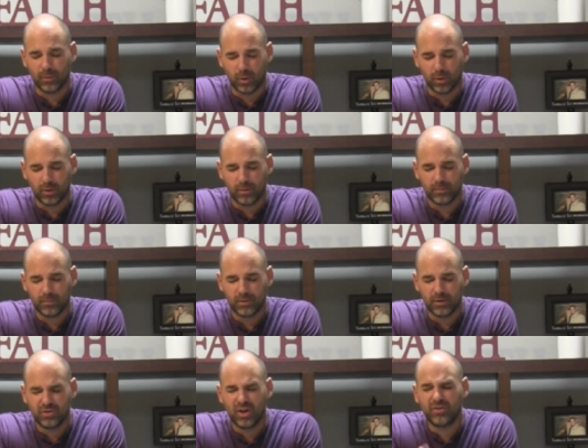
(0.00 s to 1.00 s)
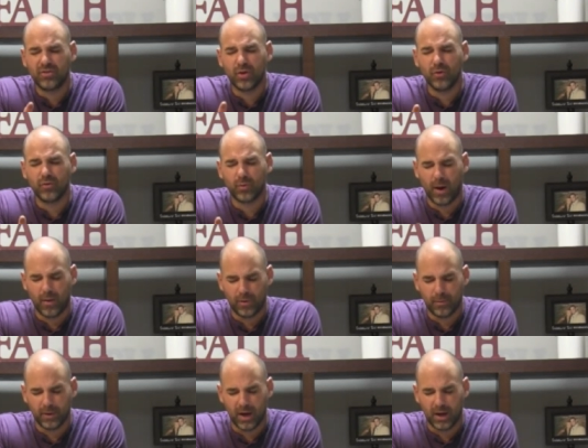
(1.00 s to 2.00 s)
Lord. Touch those around them,
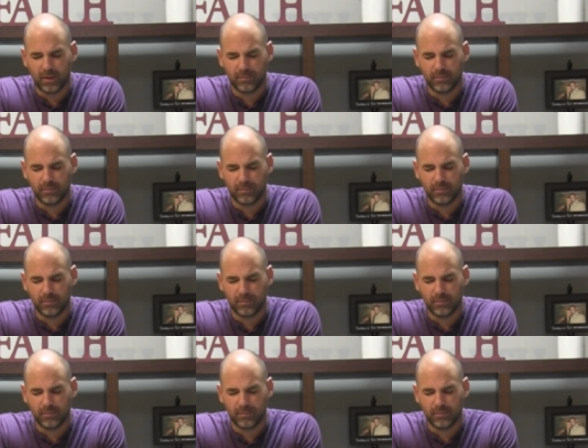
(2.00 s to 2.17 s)
God.